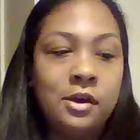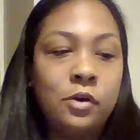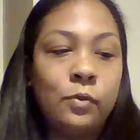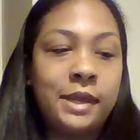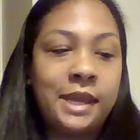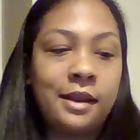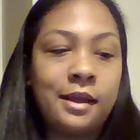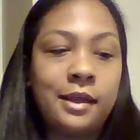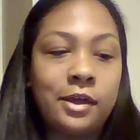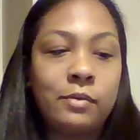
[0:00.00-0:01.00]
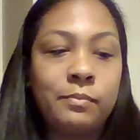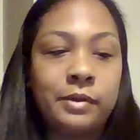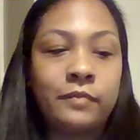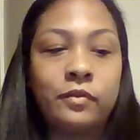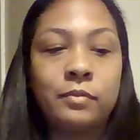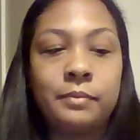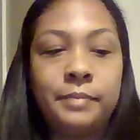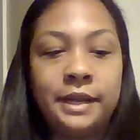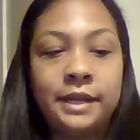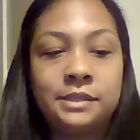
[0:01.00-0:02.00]
We cannot help but form
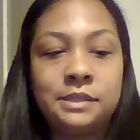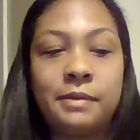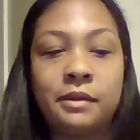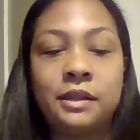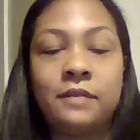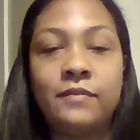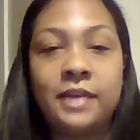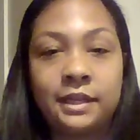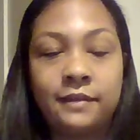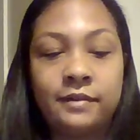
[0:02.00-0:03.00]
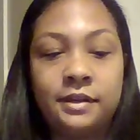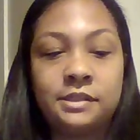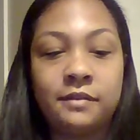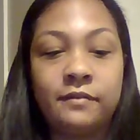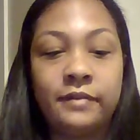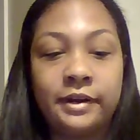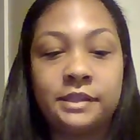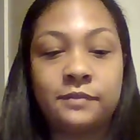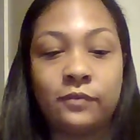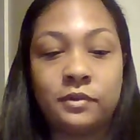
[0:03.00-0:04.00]
opinions about the effectiveness of
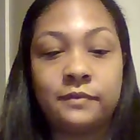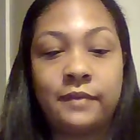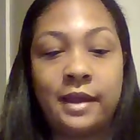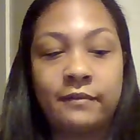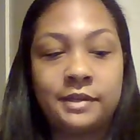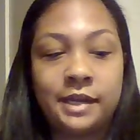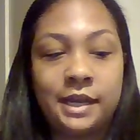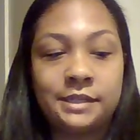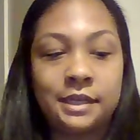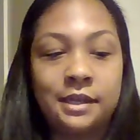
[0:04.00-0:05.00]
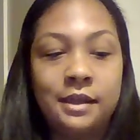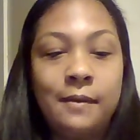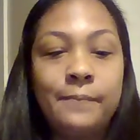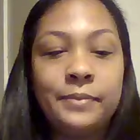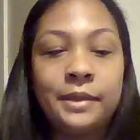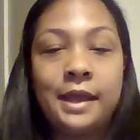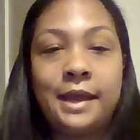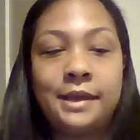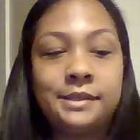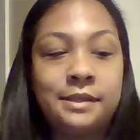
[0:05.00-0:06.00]
various forms of advertising
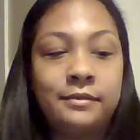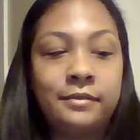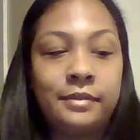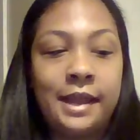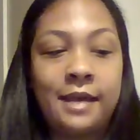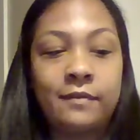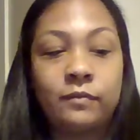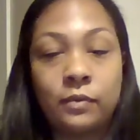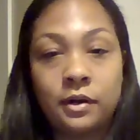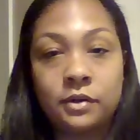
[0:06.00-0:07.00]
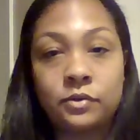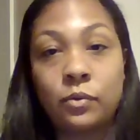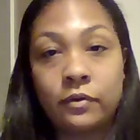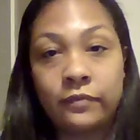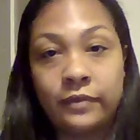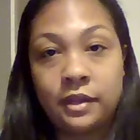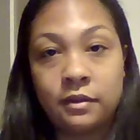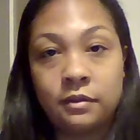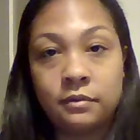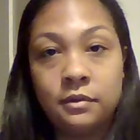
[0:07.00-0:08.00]
as they have worked or
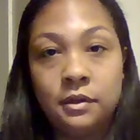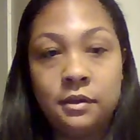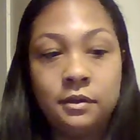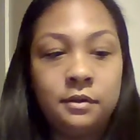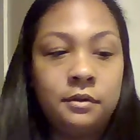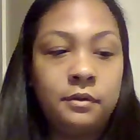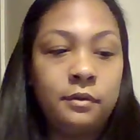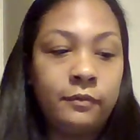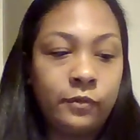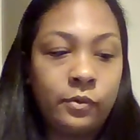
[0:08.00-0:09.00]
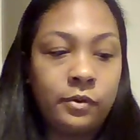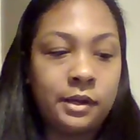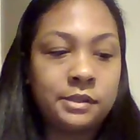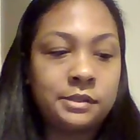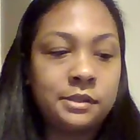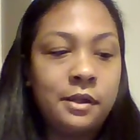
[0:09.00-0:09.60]
failed for us.